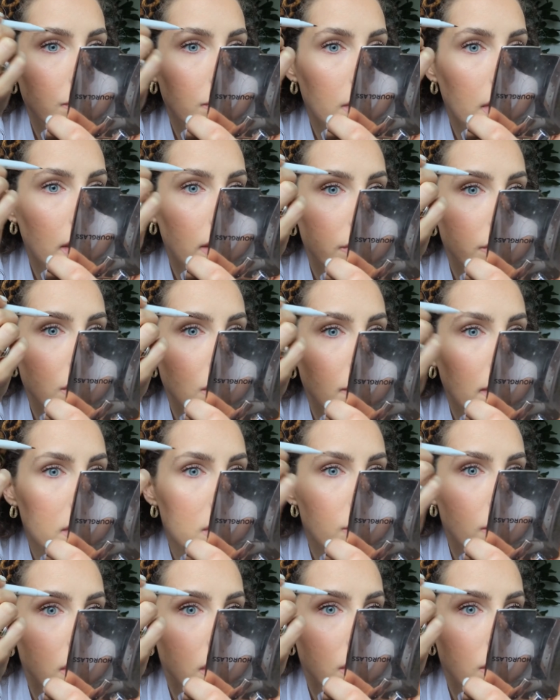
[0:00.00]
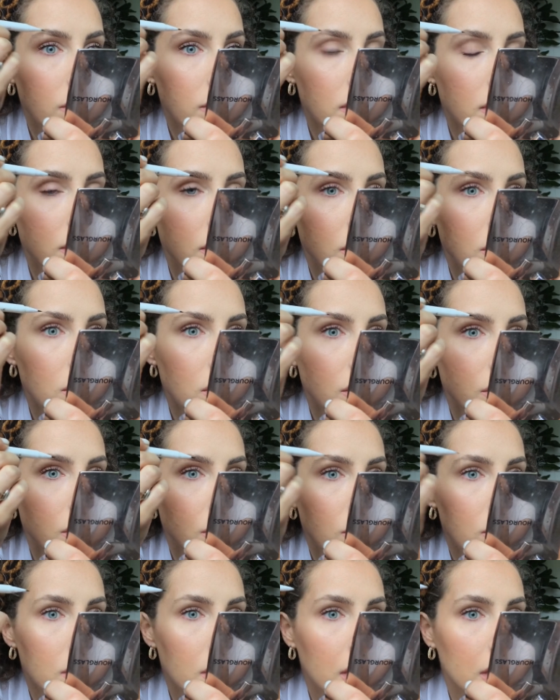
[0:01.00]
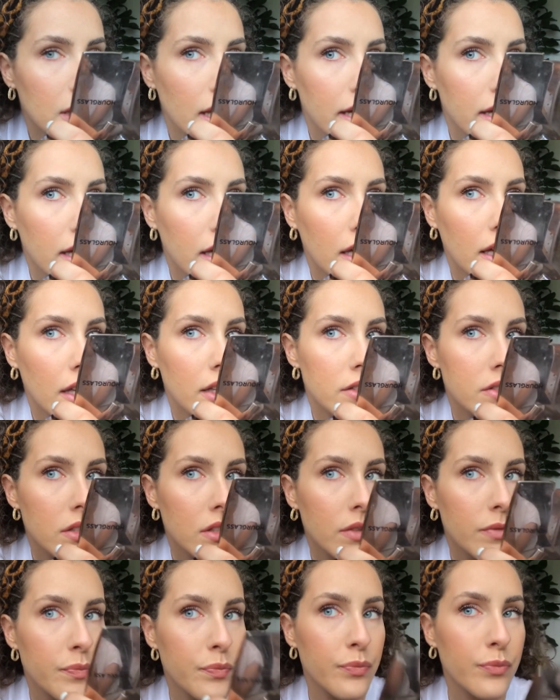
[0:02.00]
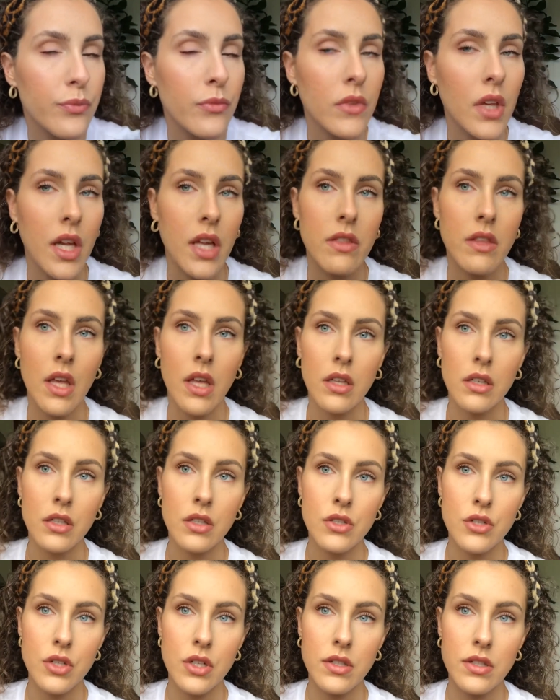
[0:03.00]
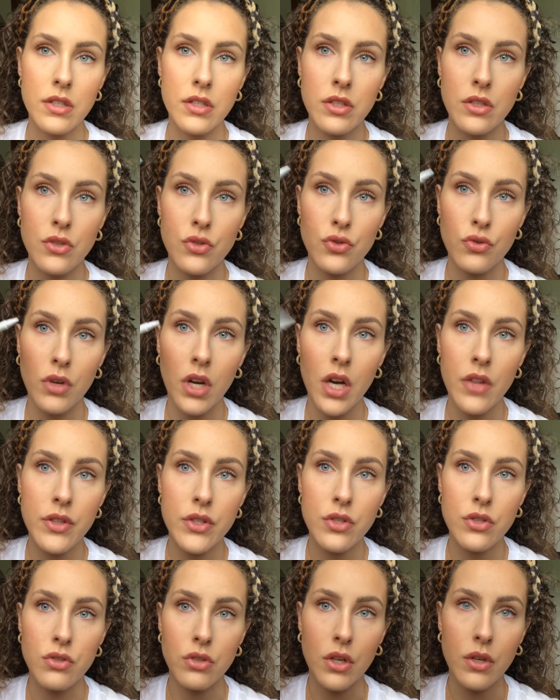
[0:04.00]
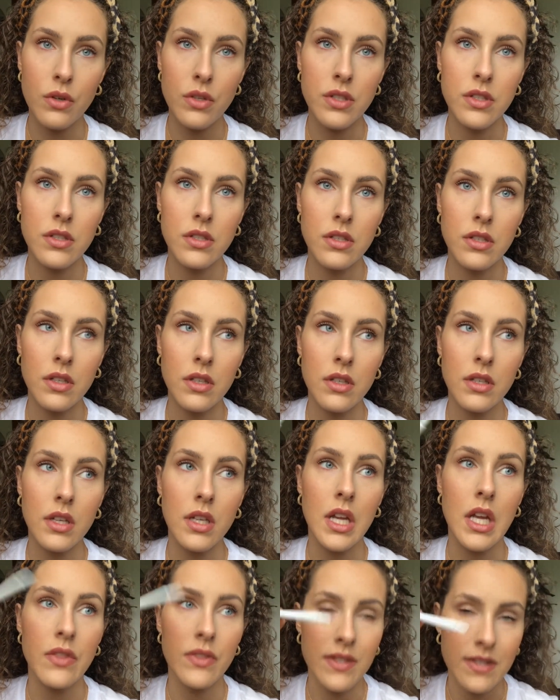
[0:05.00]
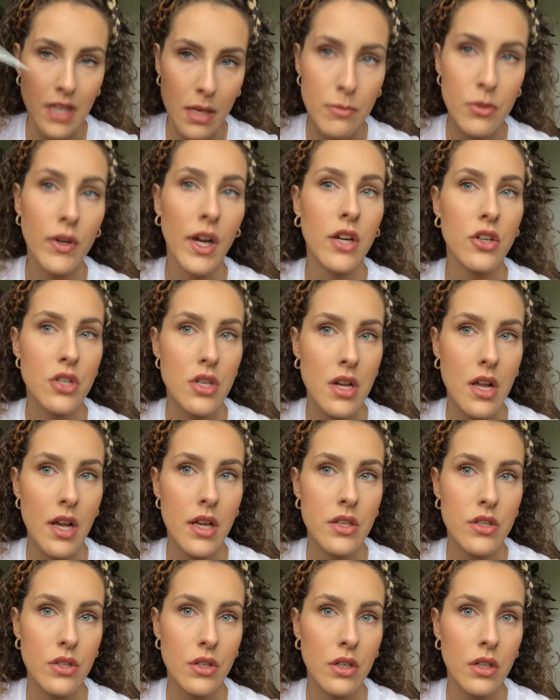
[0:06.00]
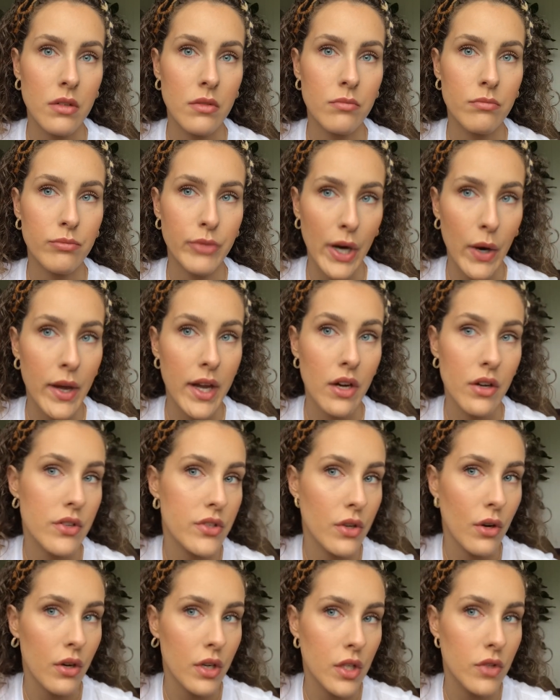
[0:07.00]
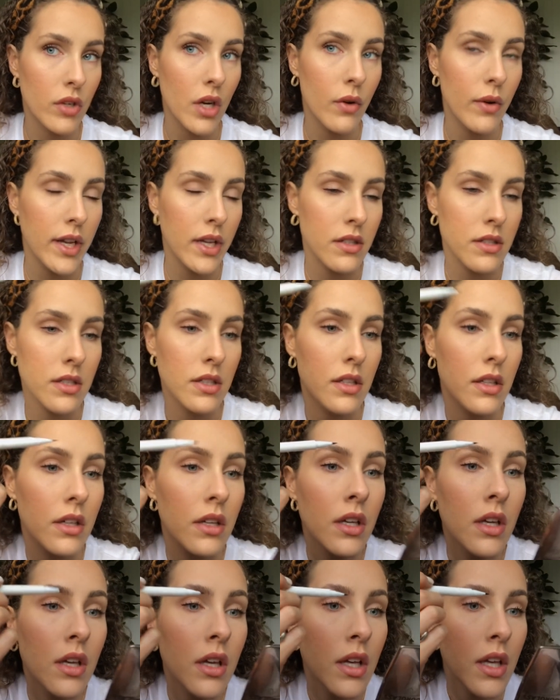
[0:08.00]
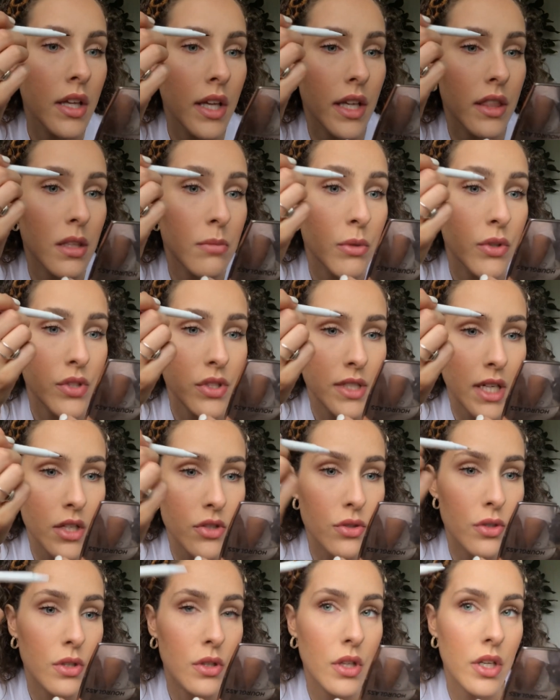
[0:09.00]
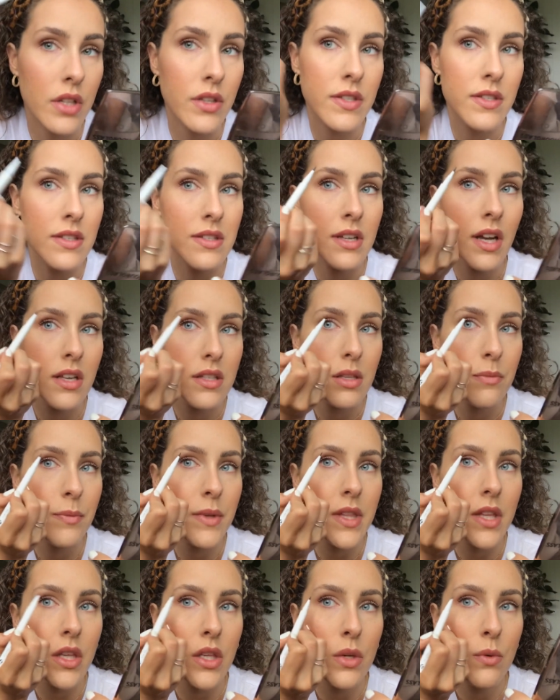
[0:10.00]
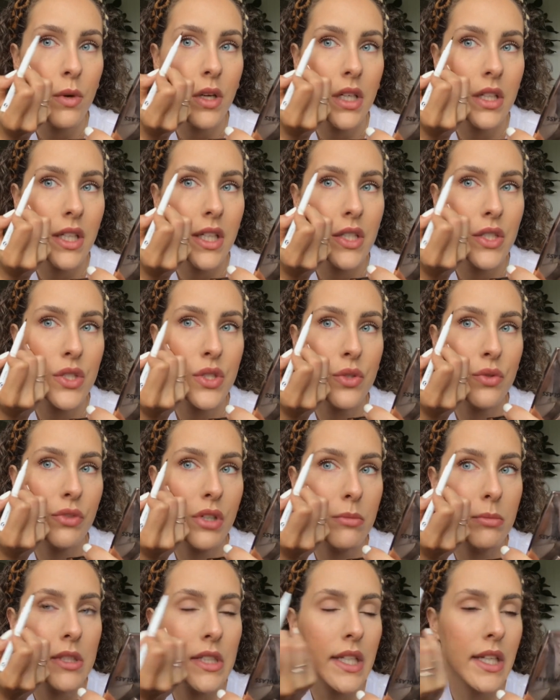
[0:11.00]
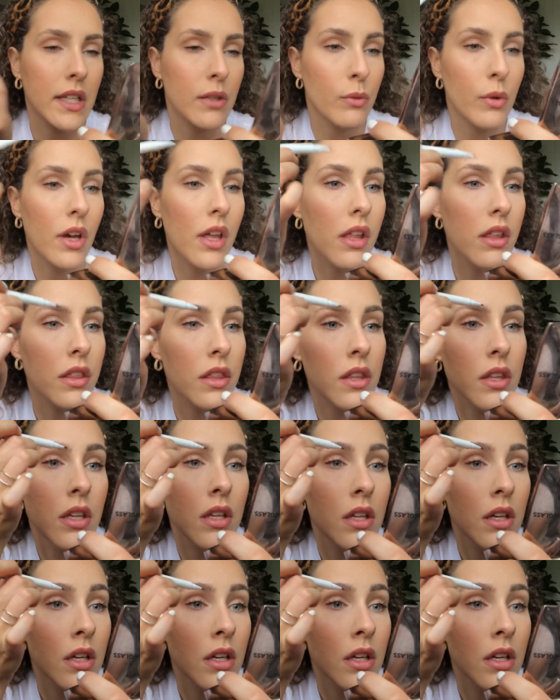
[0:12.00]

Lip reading: Yeah, so the best way to use this is just use a light hand and then just draw the strokes in the same direction as your brow hair is already growing to get the most natural look. This is not something that you want to like scribble in with.